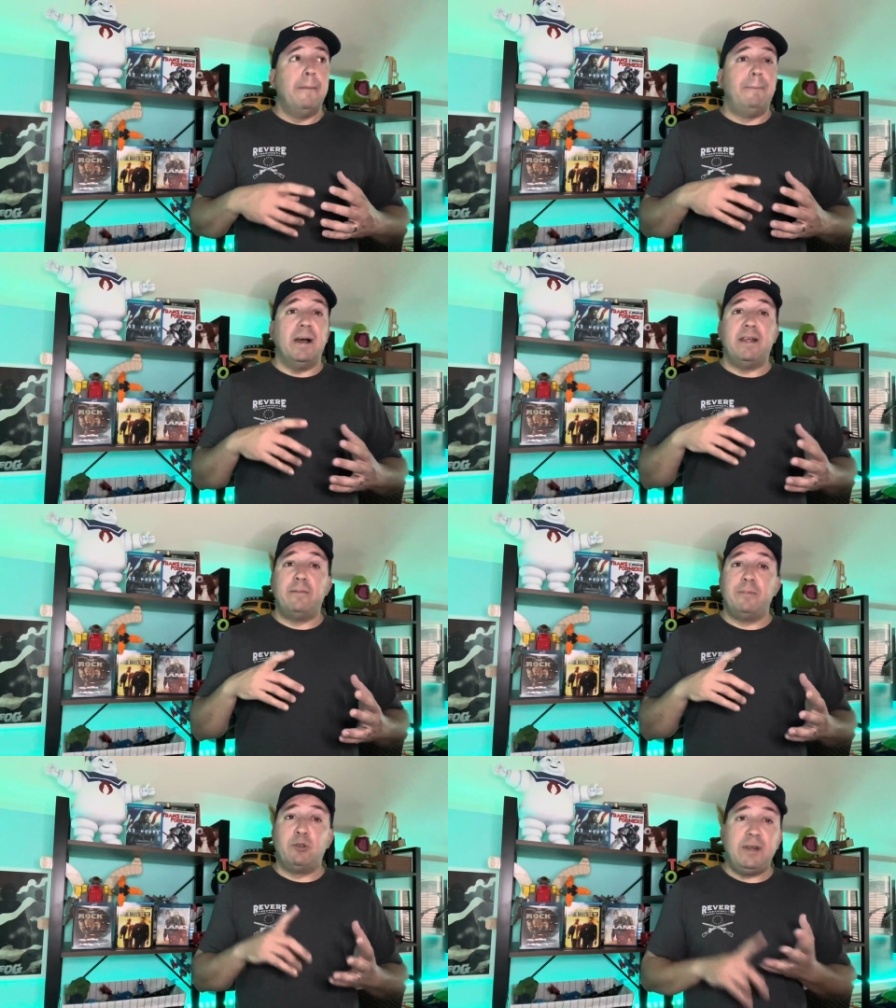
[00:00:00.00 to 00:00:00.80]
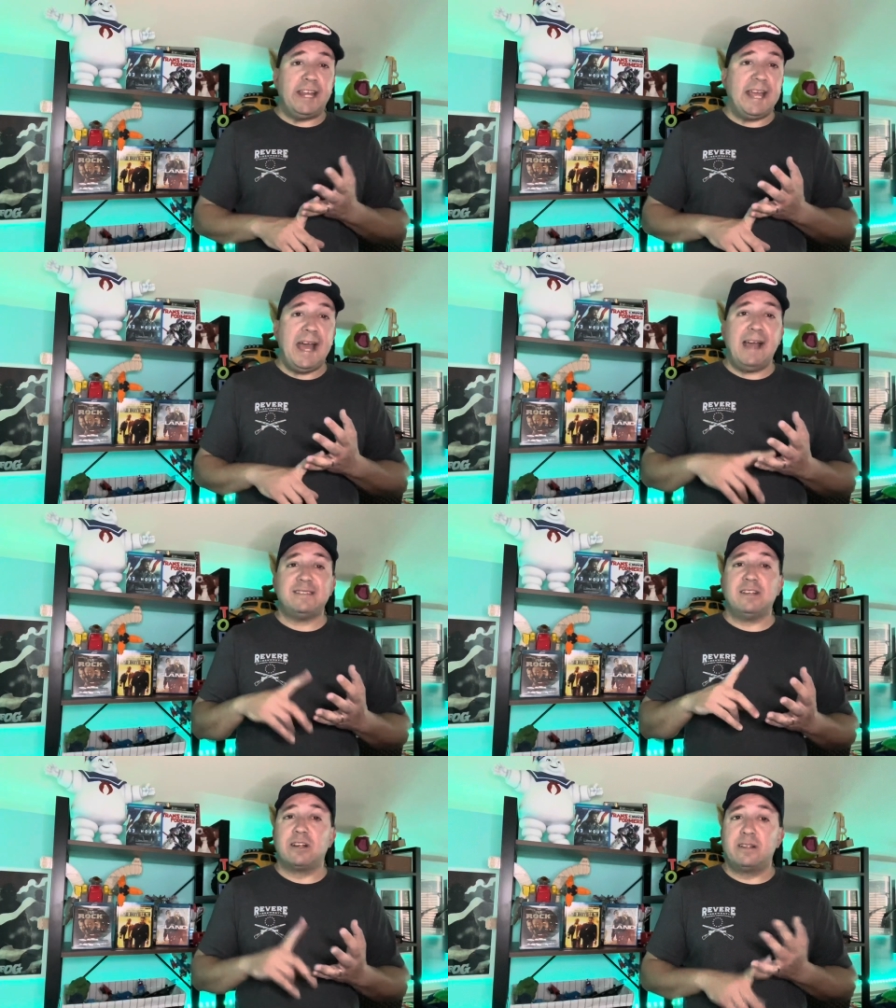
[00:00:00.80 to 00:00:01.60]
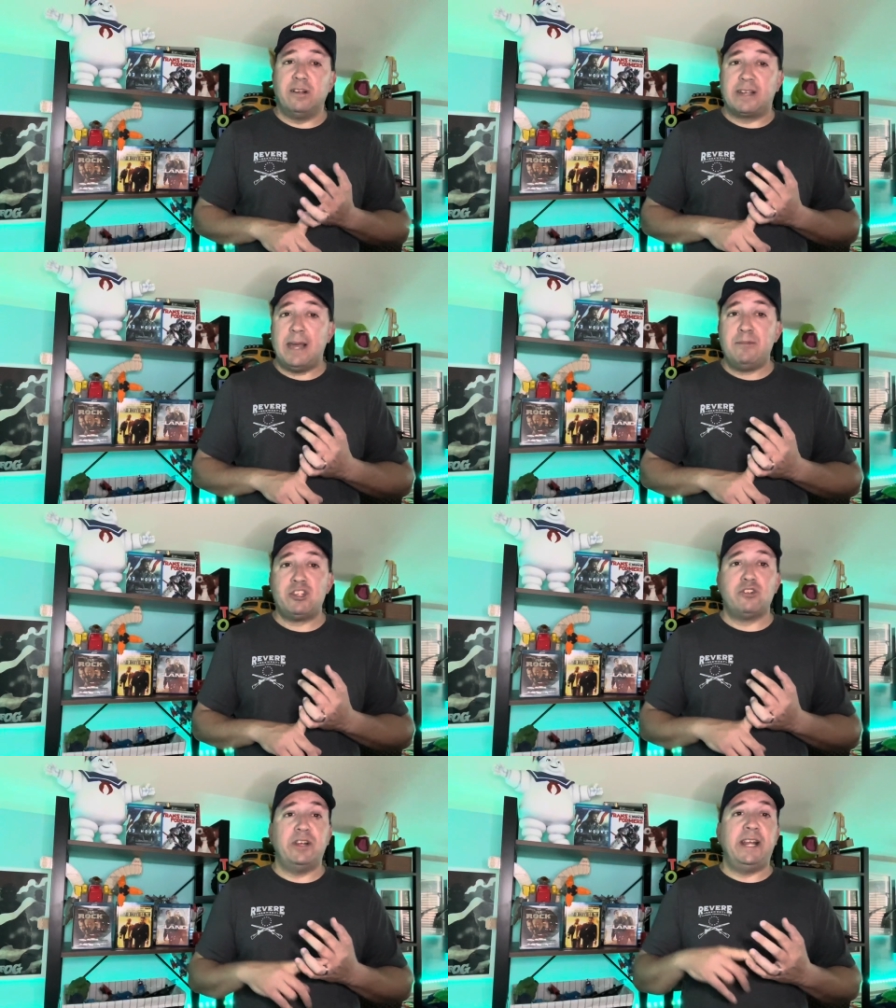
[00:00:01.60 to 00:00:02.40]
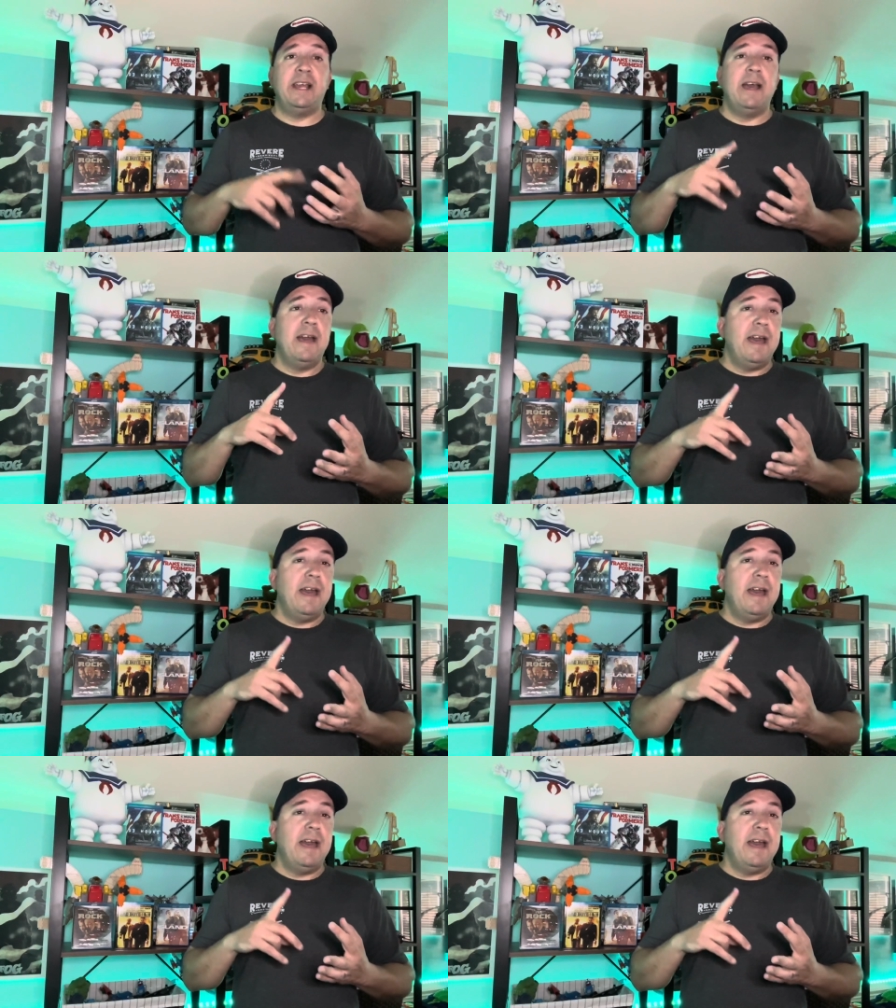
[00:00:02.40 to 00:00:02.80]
But between the cast, their chemistry,